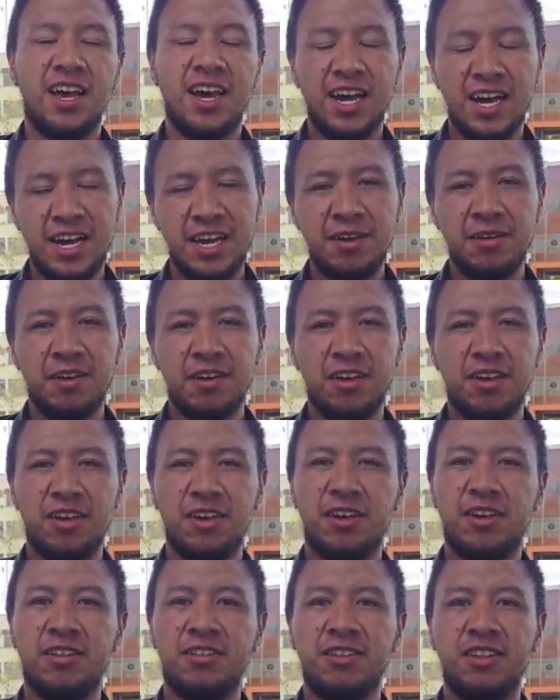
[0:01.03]
Hi,
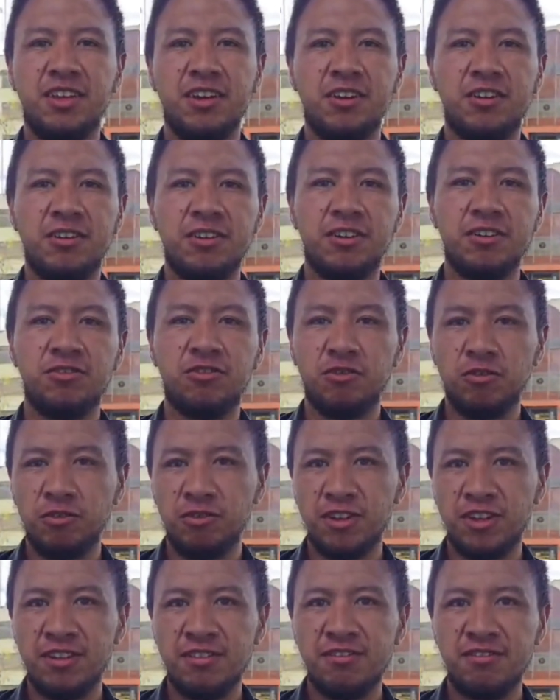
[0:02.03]
dear
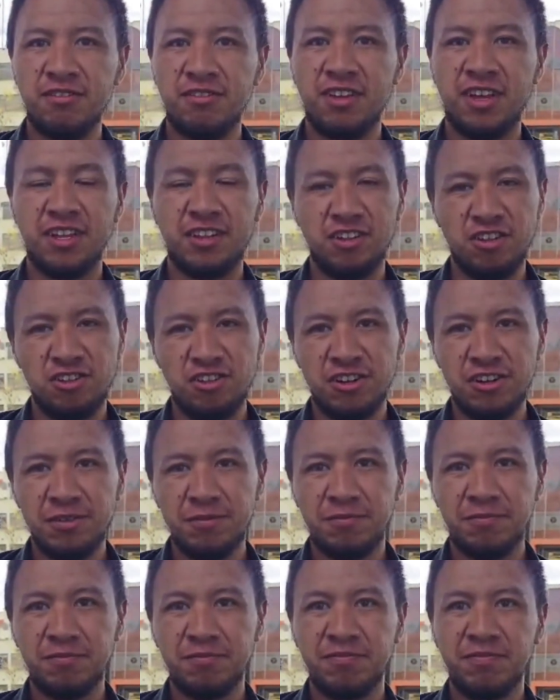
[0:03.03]
students and teacher.
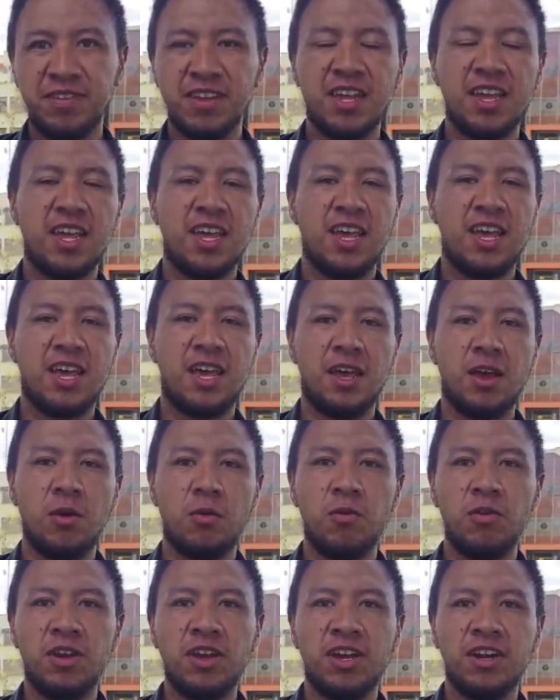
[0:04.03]

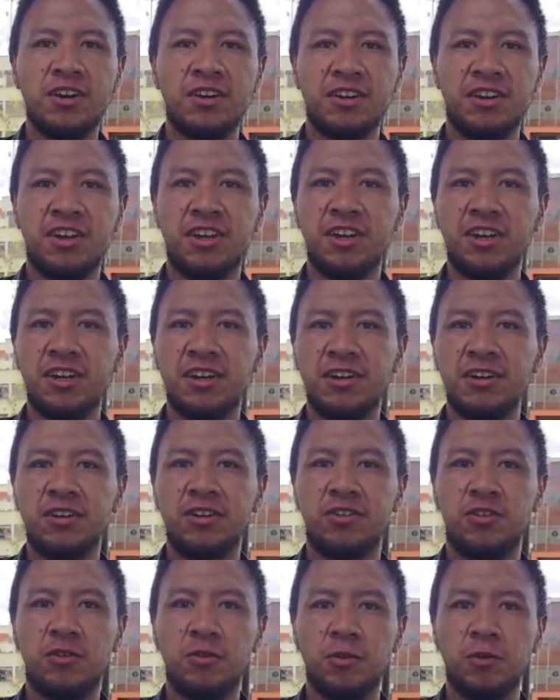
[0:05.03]
We are here
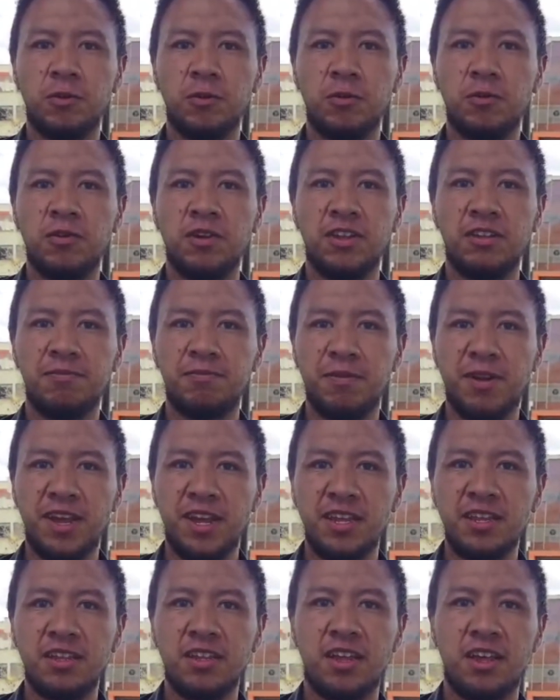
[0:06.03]
to
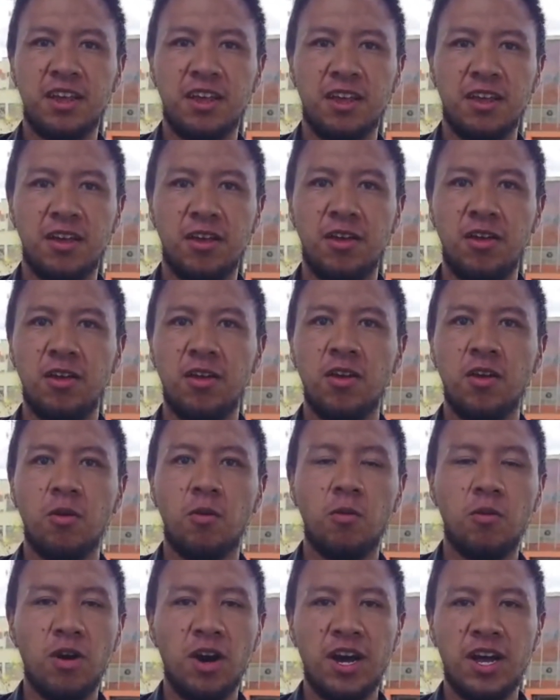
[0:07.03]
explain
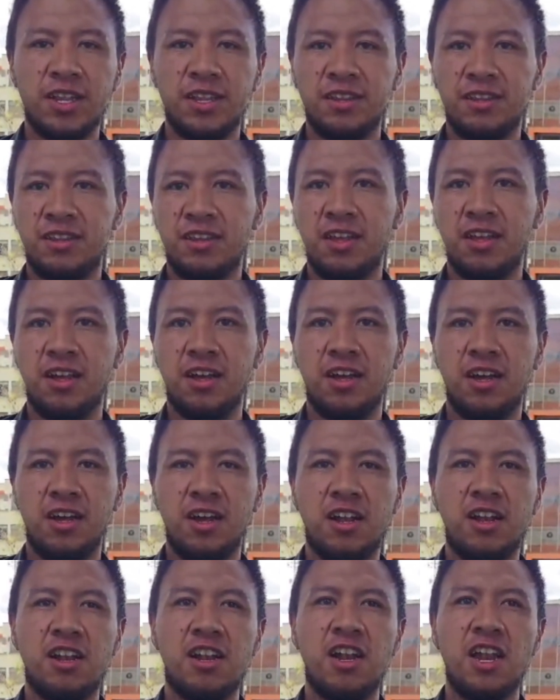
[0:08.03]
what
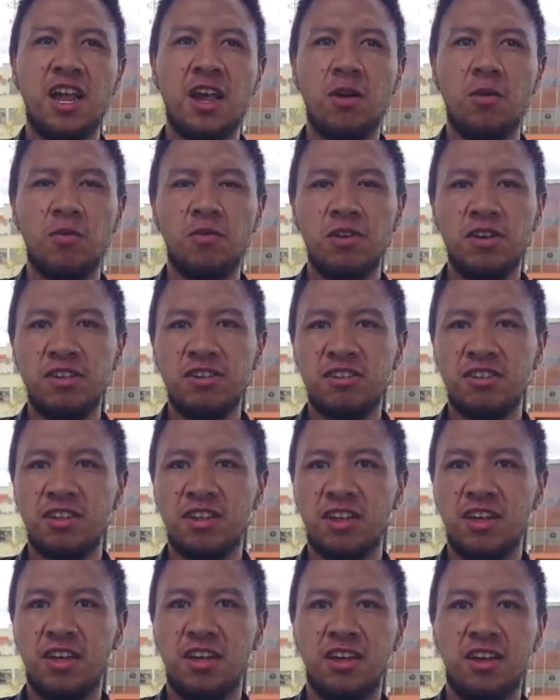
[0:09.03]
language
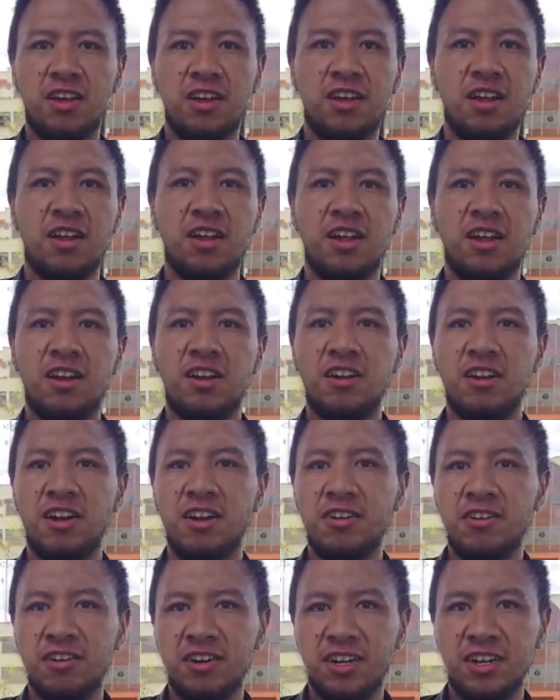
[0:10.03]

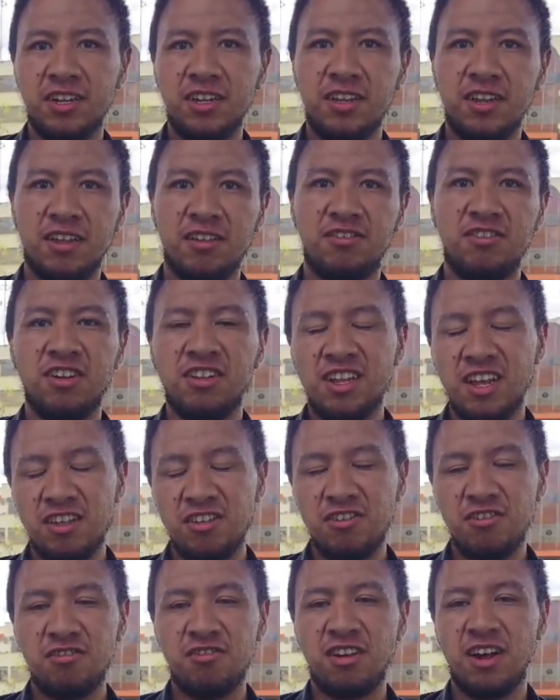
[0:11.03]
learning
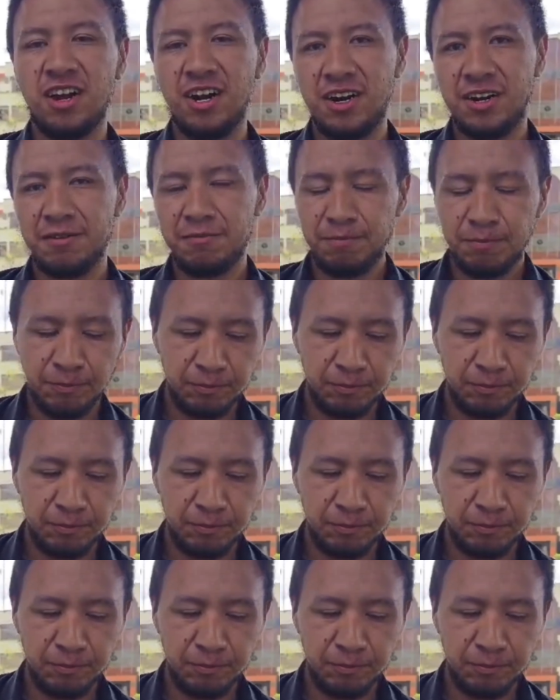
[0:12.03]
strategies are.